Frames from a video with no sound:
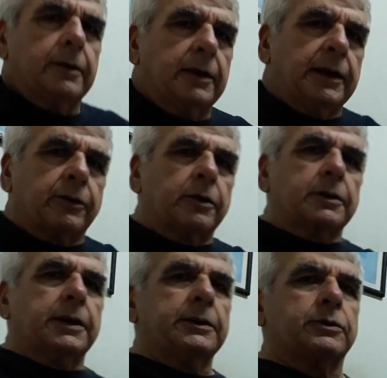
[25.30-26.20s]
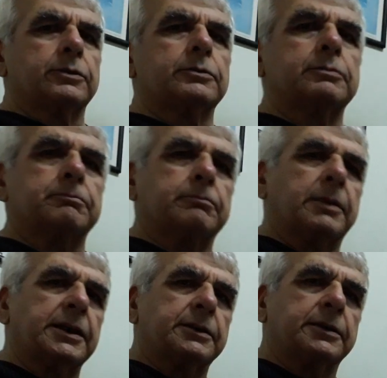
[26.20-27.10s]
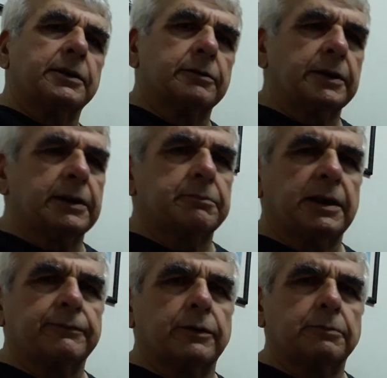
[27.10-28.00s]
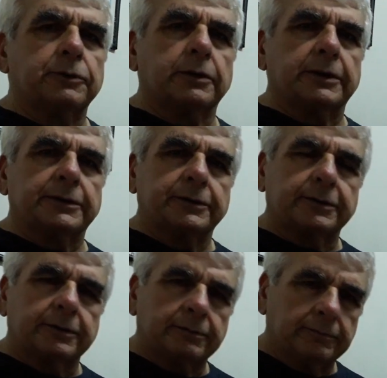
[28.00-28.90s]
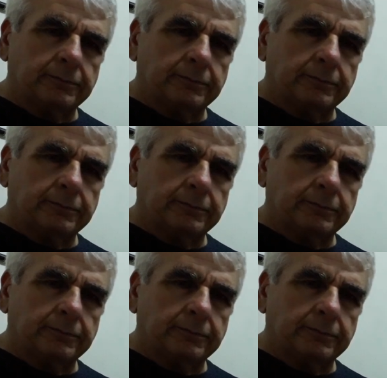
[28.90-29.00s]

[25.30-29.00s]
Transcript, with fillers: According to my theory and my formulas,